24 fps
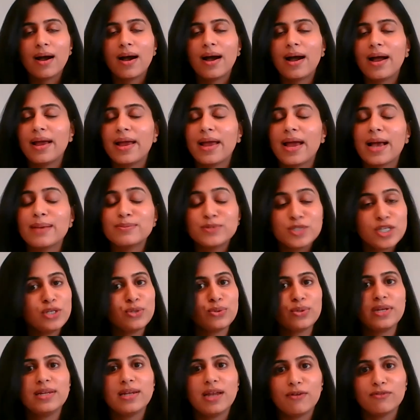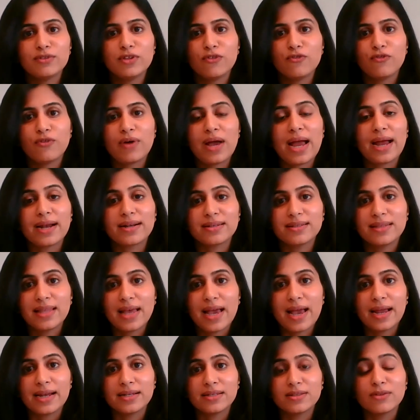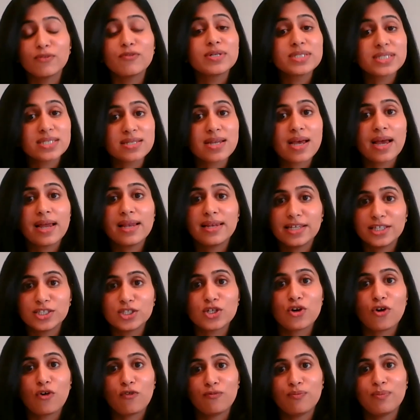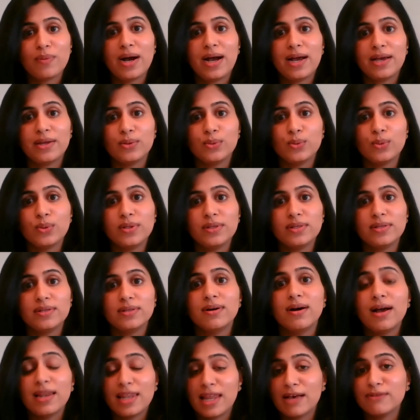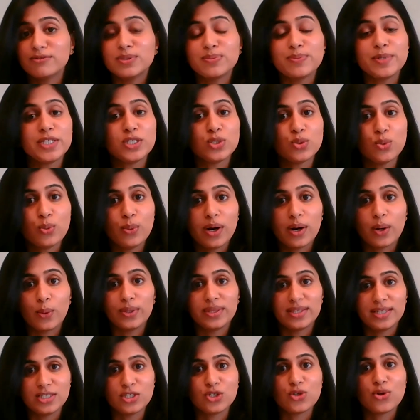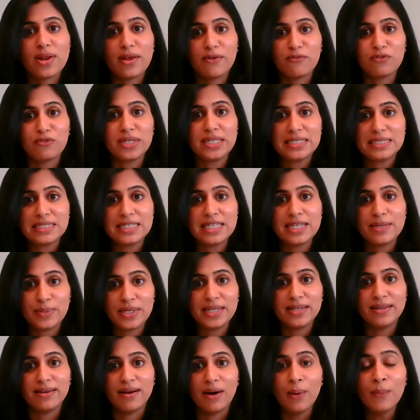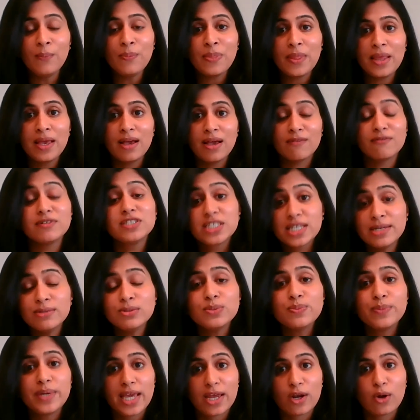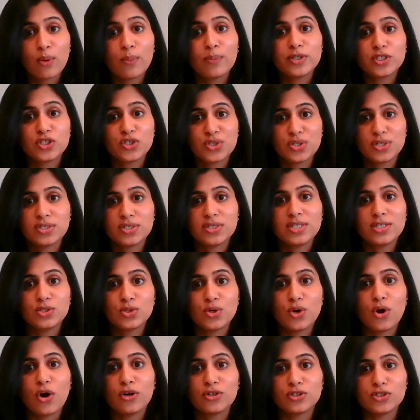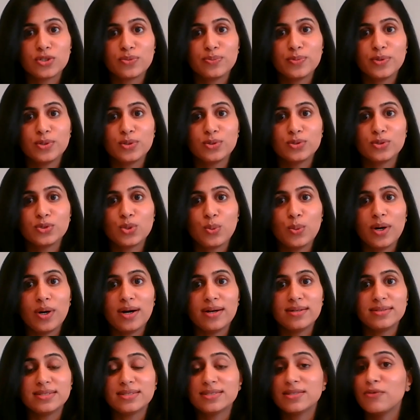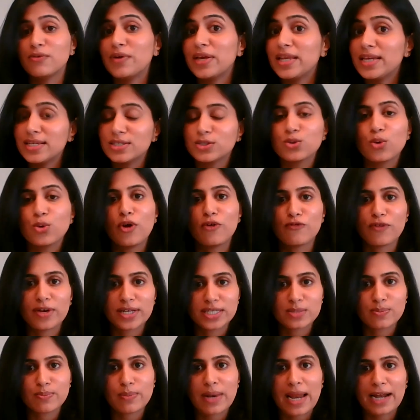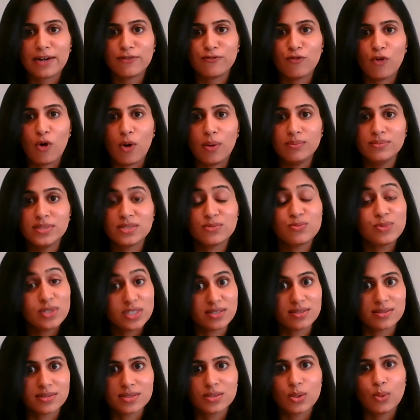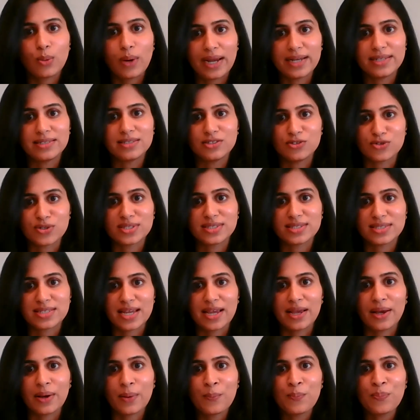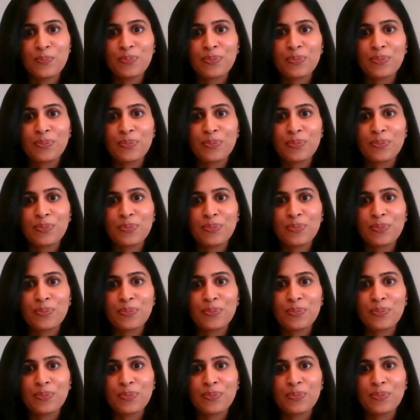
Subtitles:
I absolutely love the fact that the versatile nature of my role allows me to work with each and every team here, which gives me an opportunity to contribute towards the various OFX platforms, which is quite interesting.